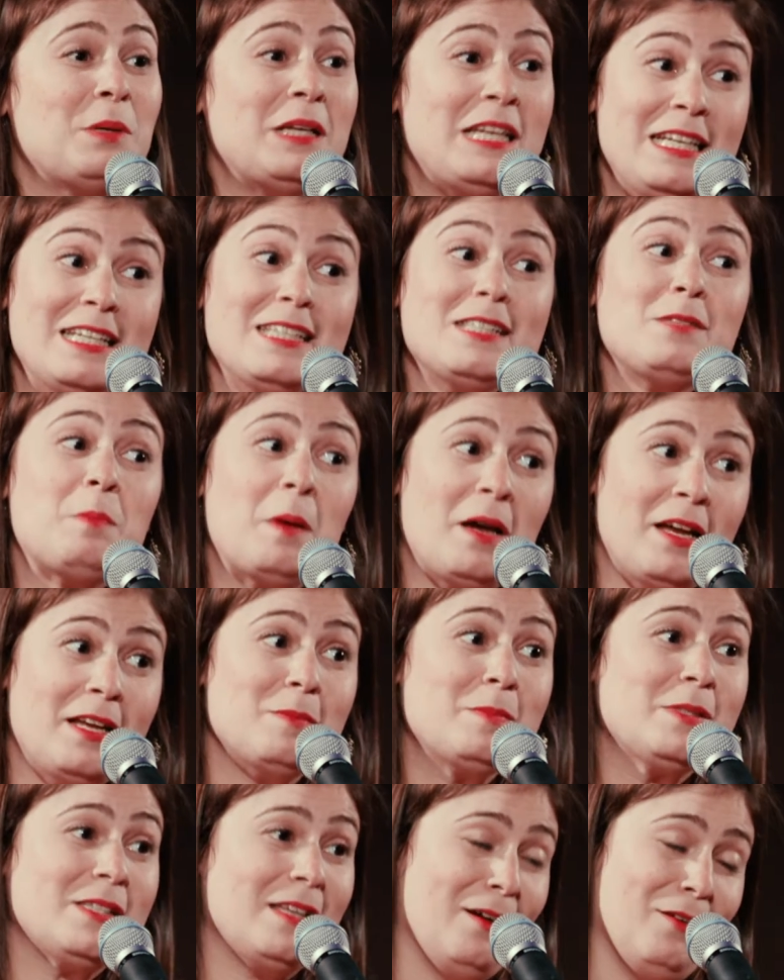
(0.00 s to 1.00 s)
but he is by
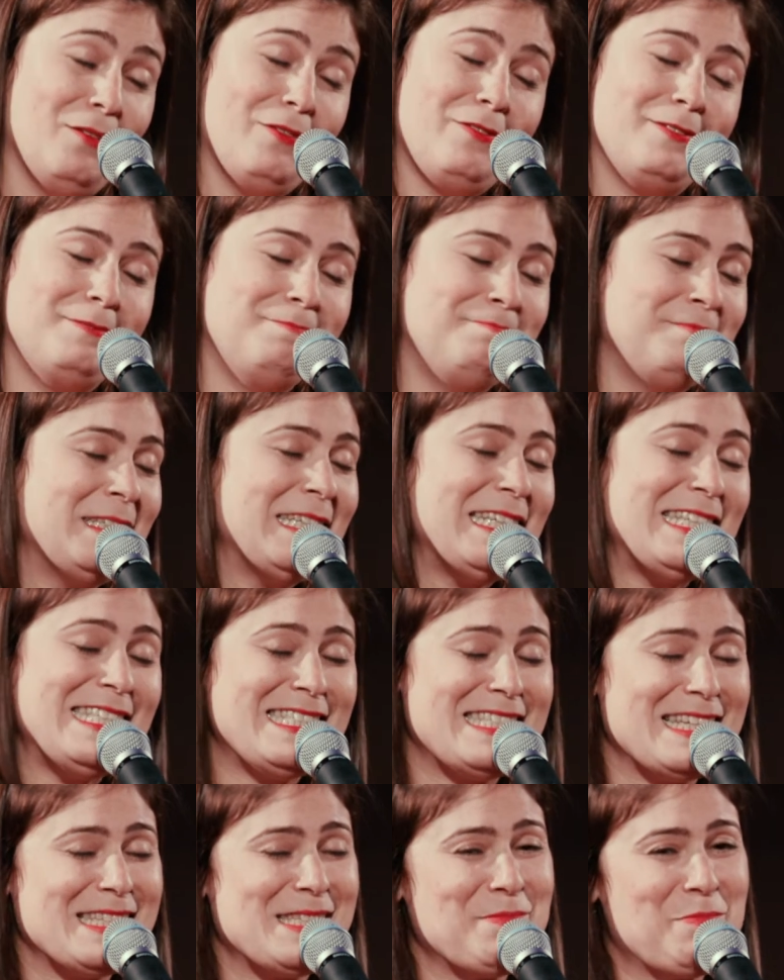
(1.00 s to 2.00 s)
himself.
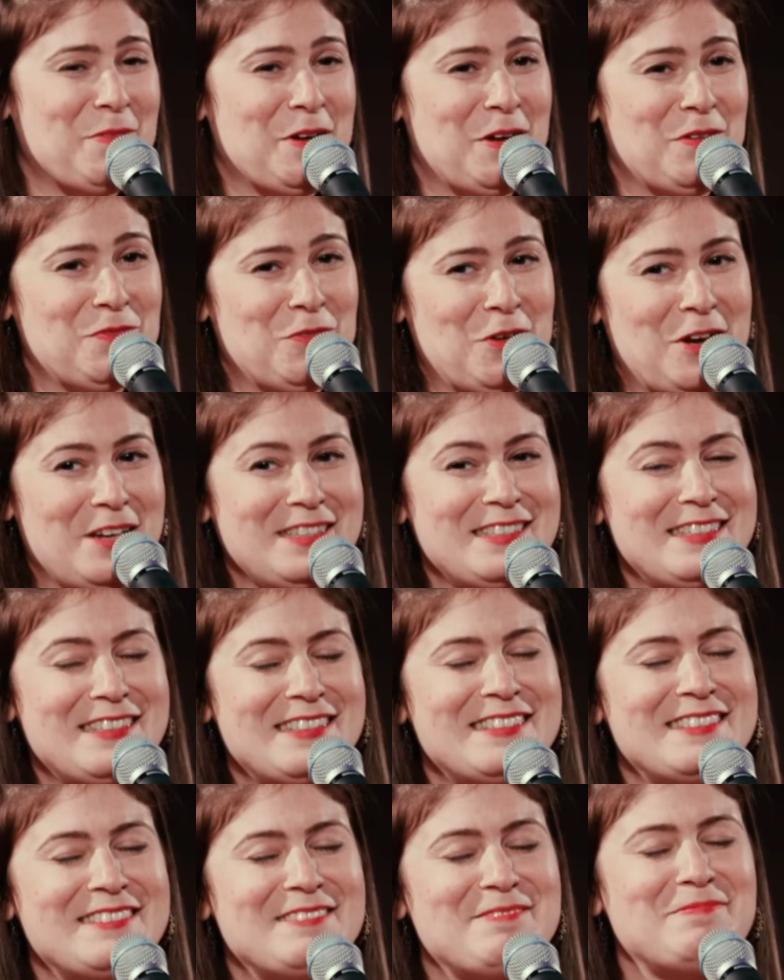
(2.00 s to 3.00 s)
He doesn't bring a friend.
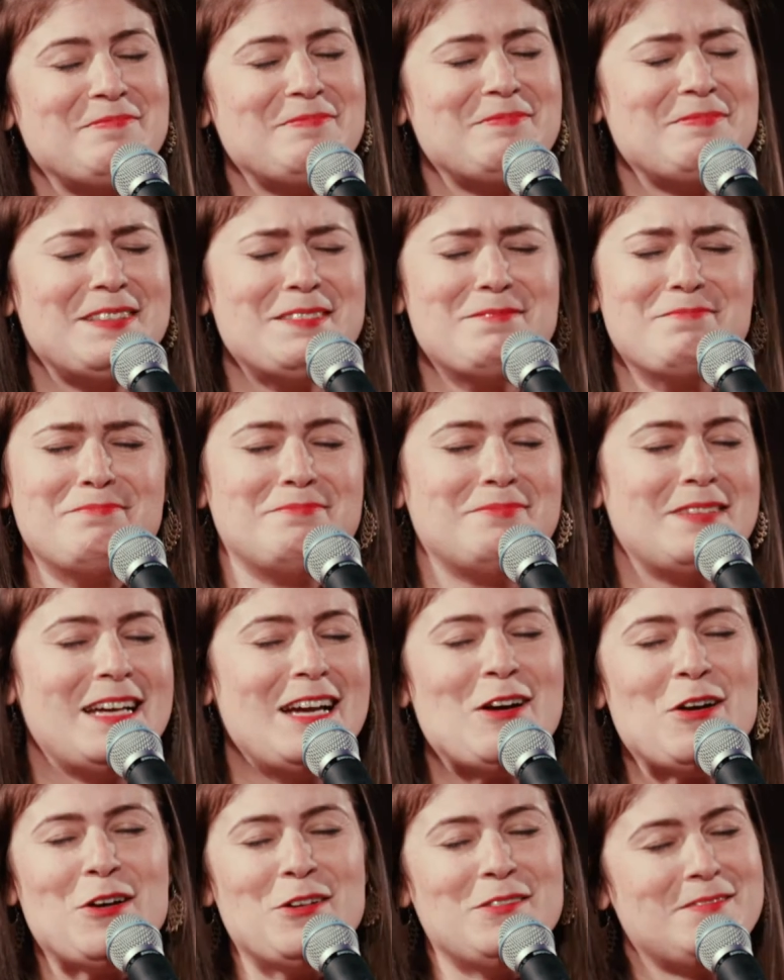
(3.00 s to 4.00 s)
And
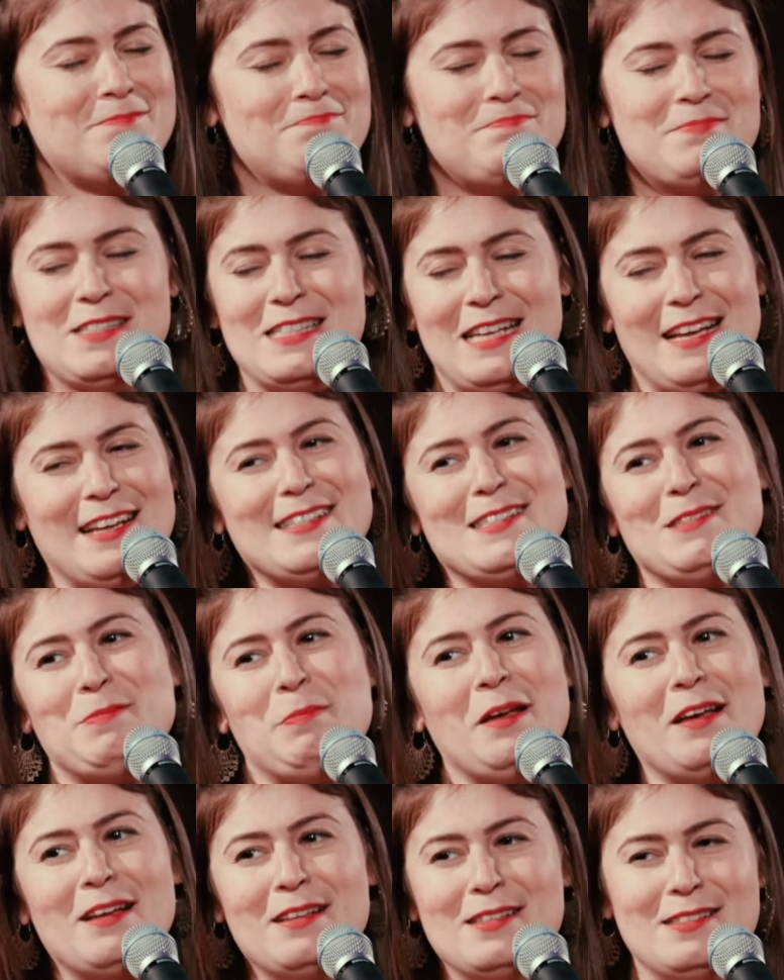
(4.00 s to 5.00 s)
my heart
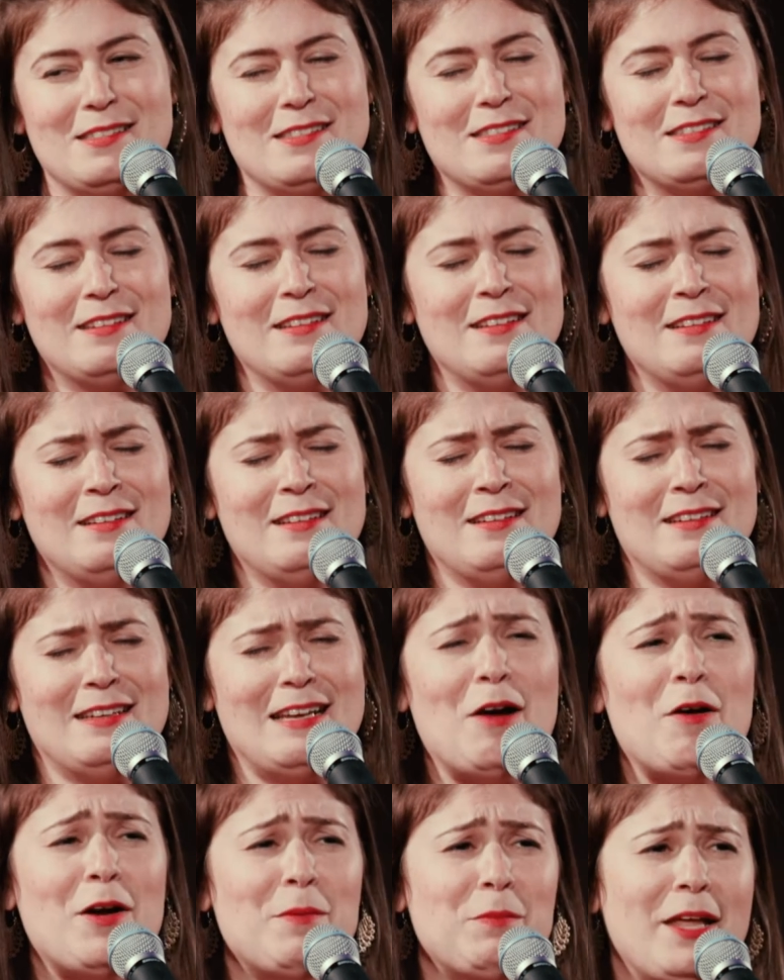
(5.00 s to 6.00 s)
sinks, because
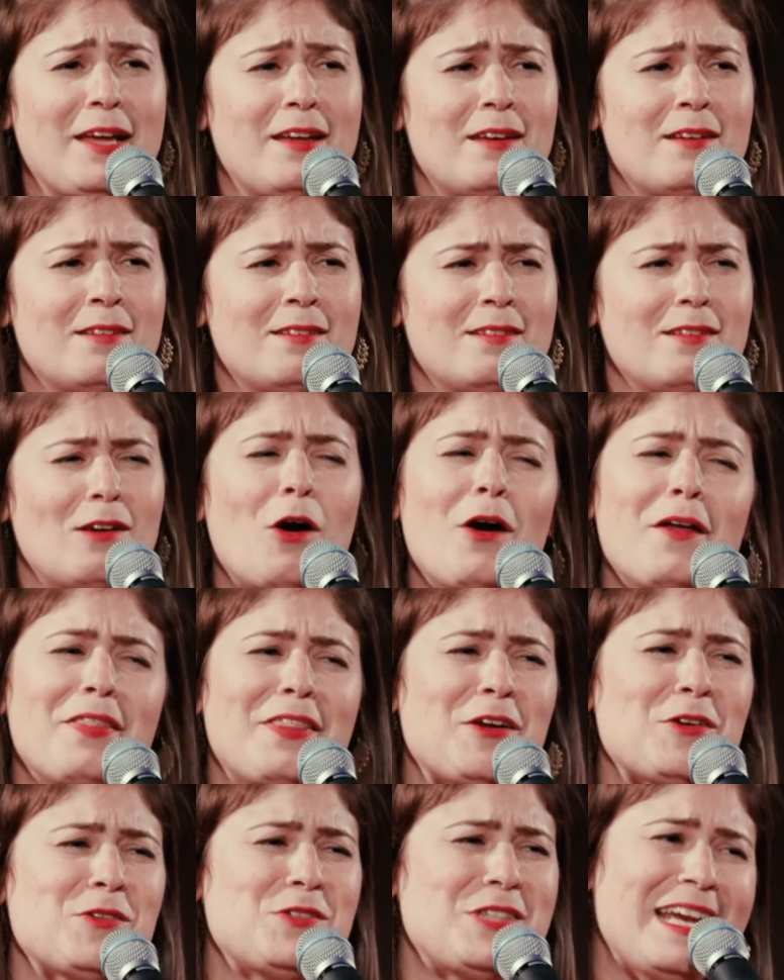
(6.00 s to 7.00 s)
now I'm, like,
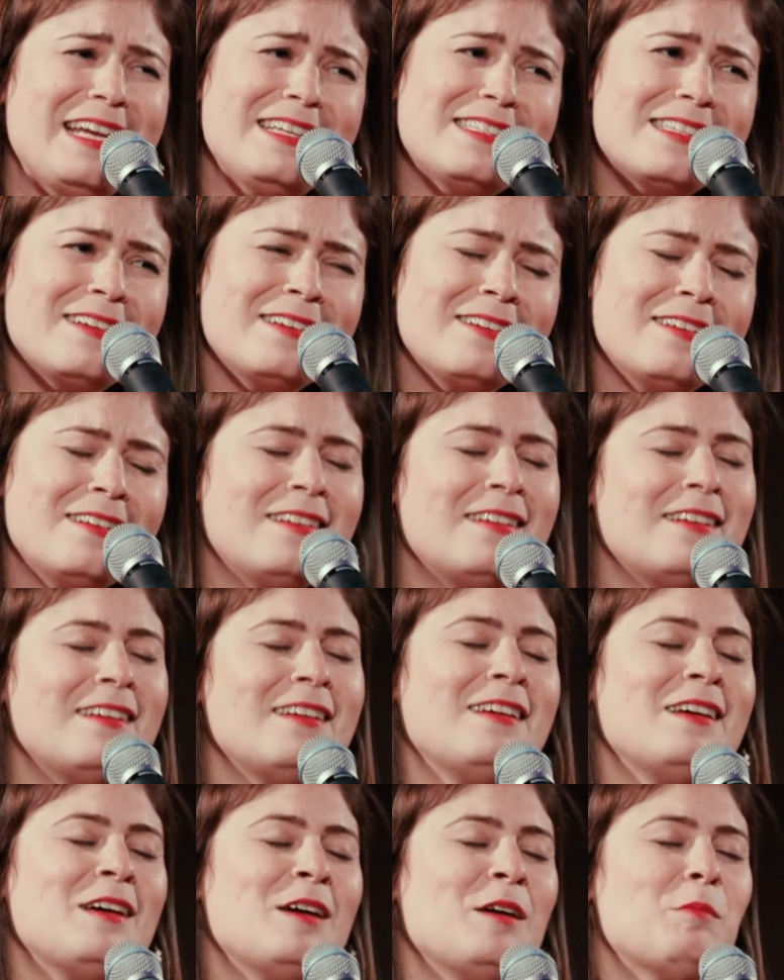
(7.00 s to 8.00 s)
on their date.
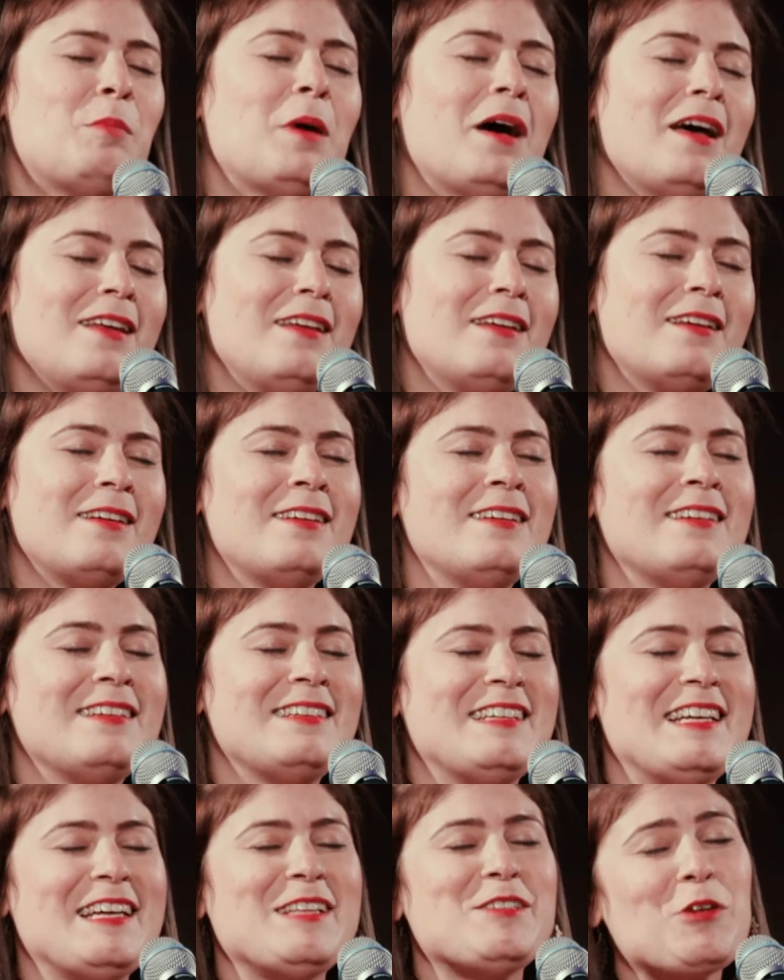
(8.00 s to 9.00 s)
But
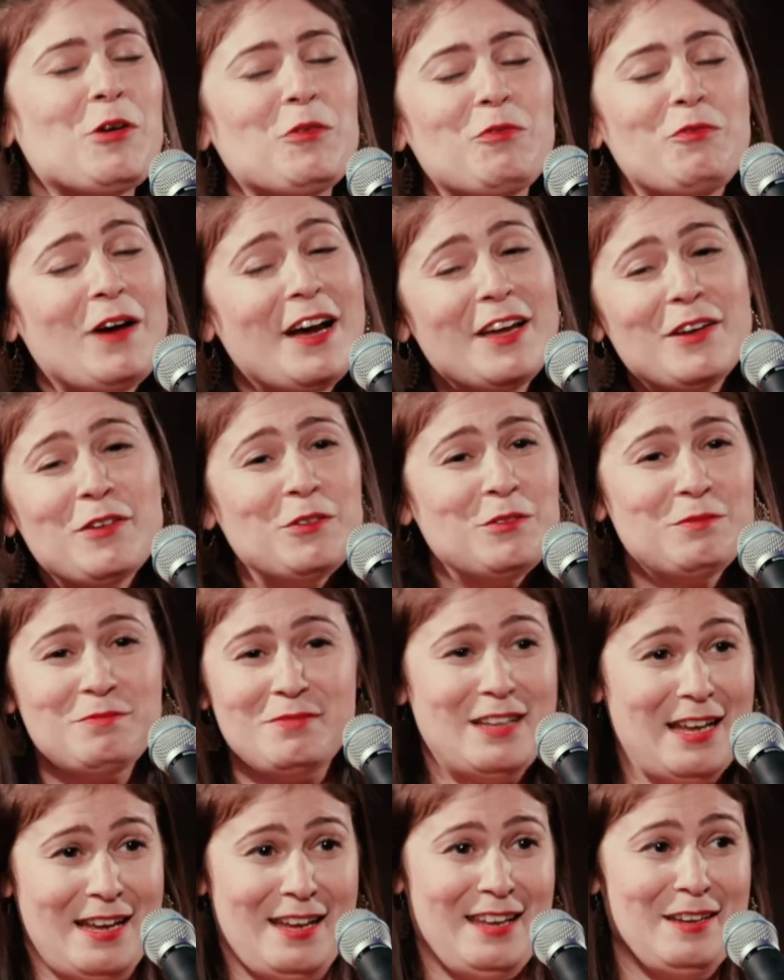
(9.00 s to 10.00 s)
it's our
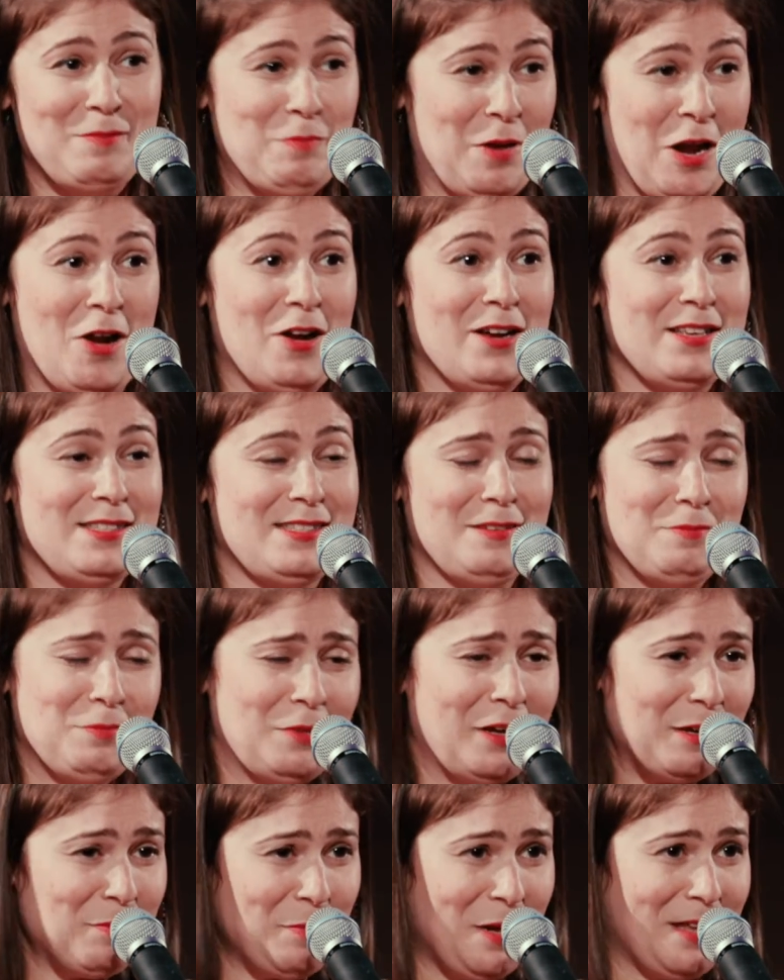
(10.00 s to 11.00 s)
final night in Paris.
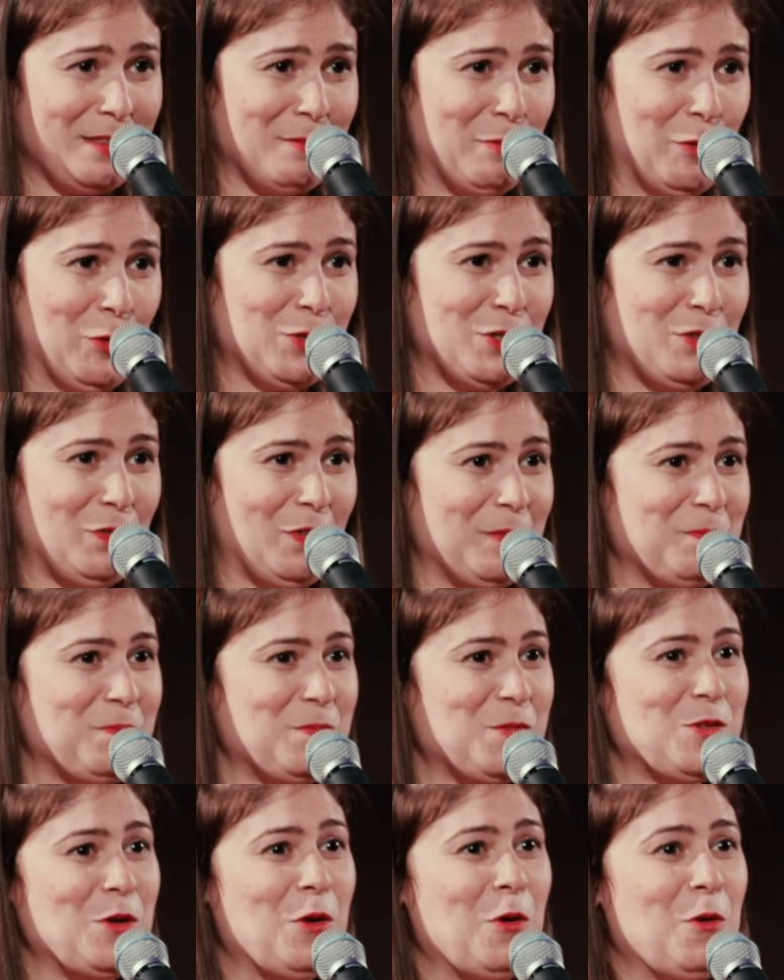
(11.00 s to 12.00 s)
I'm gonna make the most of it.
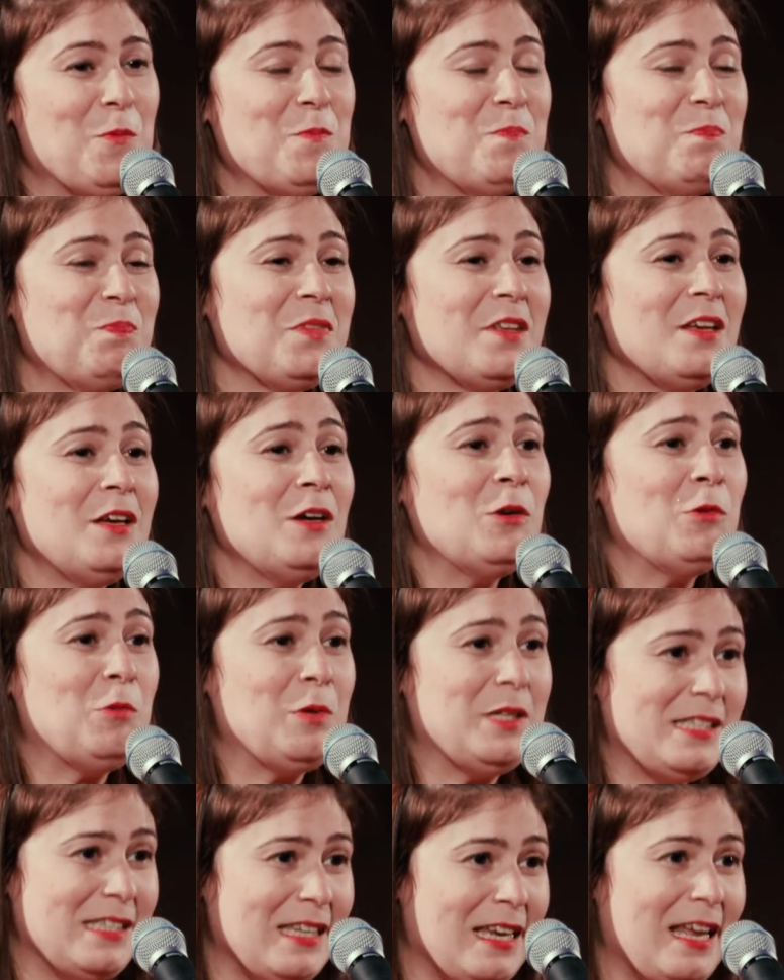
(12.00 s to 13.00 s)
So
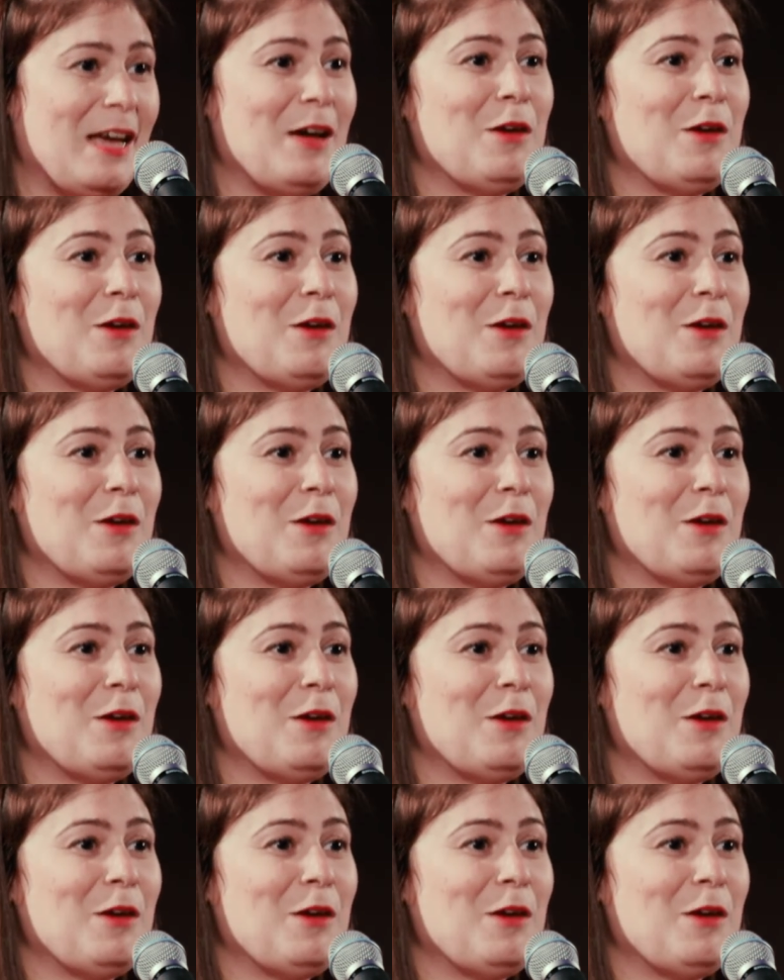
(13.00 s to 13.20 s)
We sit